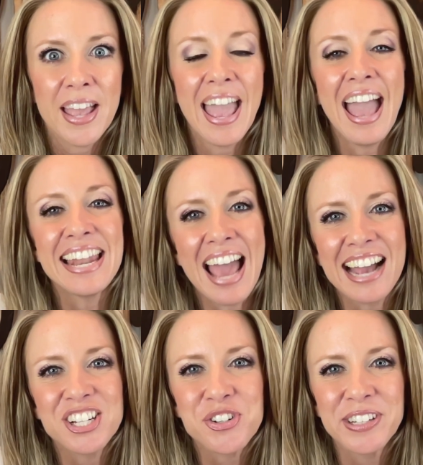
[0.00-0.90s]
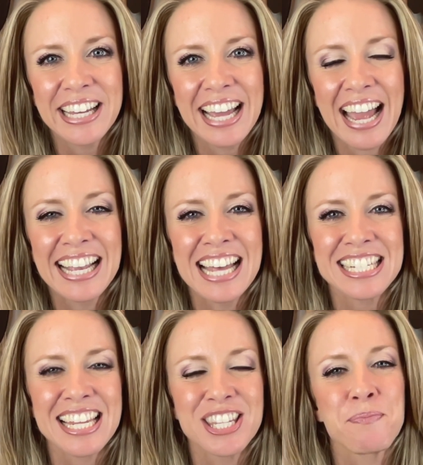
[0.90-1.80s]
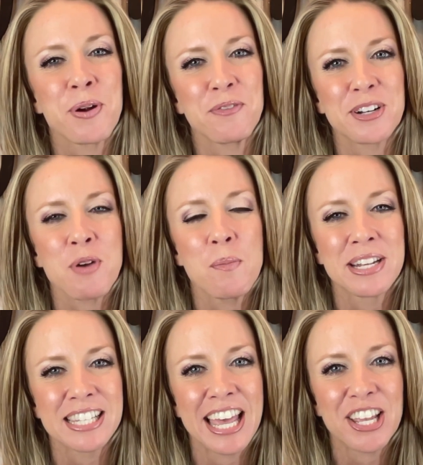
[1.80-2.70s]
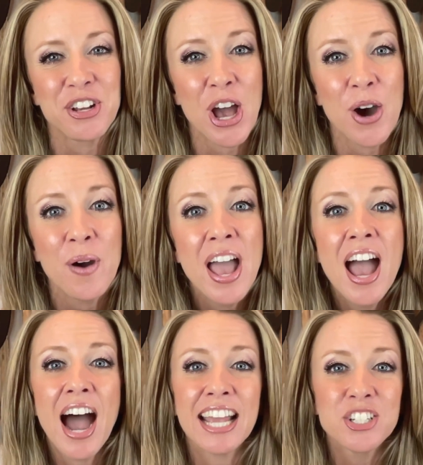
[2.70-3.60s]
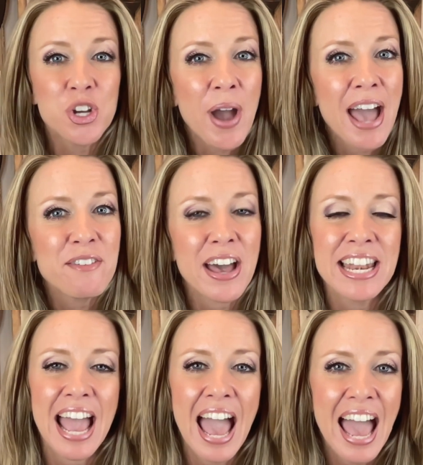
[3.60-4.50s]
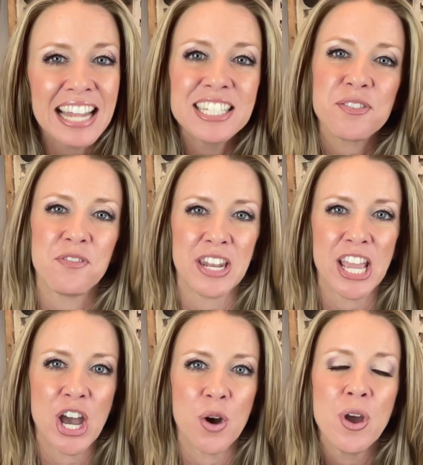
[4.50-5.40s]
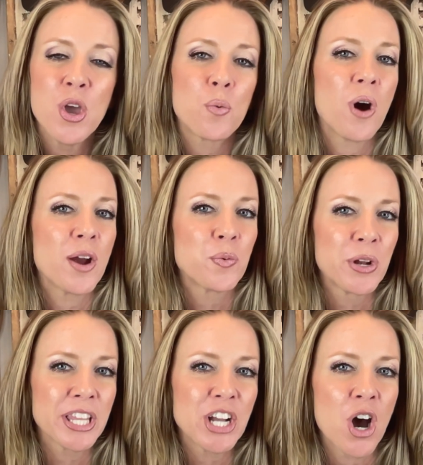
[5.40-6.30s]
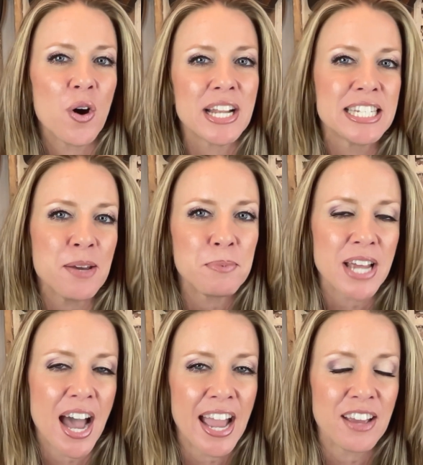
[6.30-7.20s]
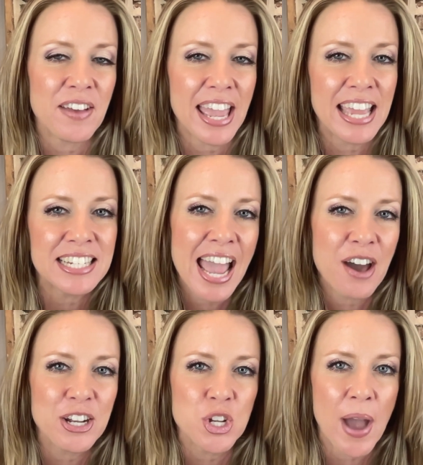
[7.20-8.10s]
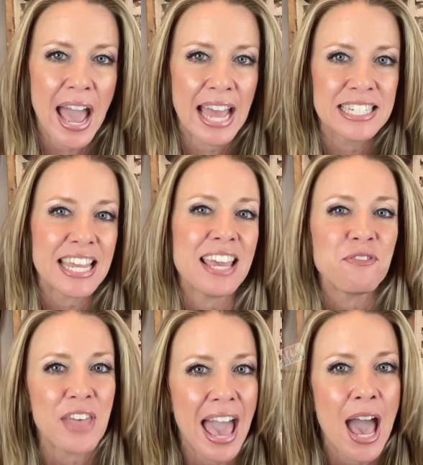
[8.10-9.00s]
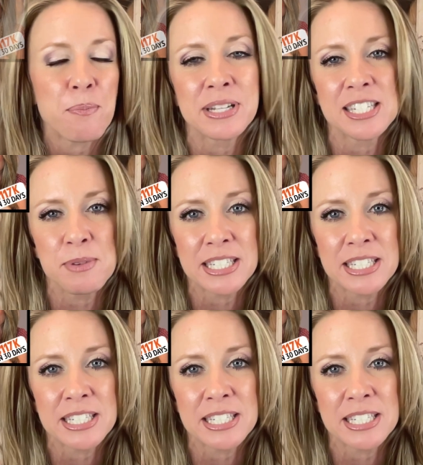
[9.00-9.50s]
And actually, I guess that's the perfect moment to let you know. I do have an ads video where I really go a deep dive into how to do ads if that happens to be